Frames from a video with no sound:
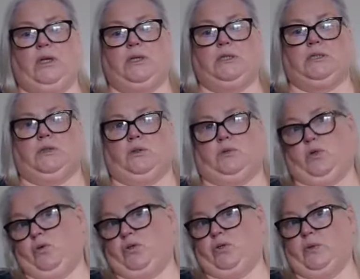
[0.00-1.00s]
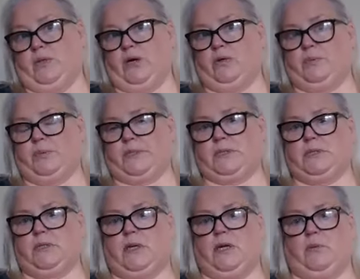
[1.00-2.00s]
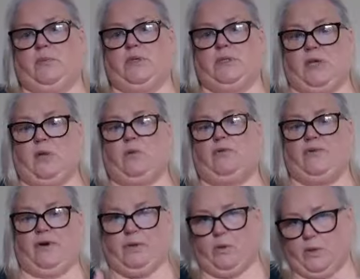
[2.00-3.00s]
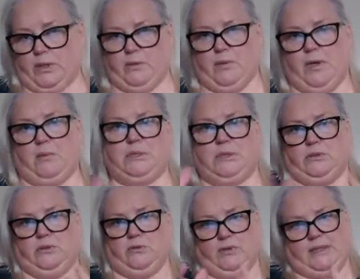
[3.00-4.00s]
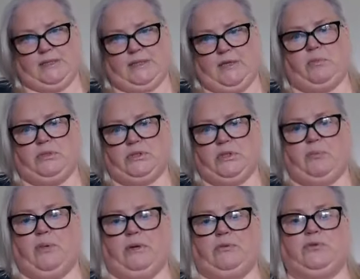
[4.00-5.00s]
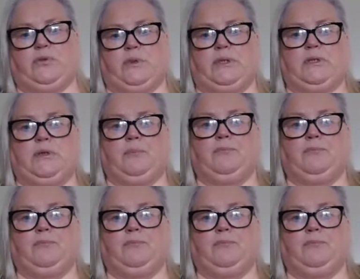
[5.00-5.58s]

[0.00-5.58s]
to talk to a therapist, because they will very quickly be able to re-establish that boundary with you.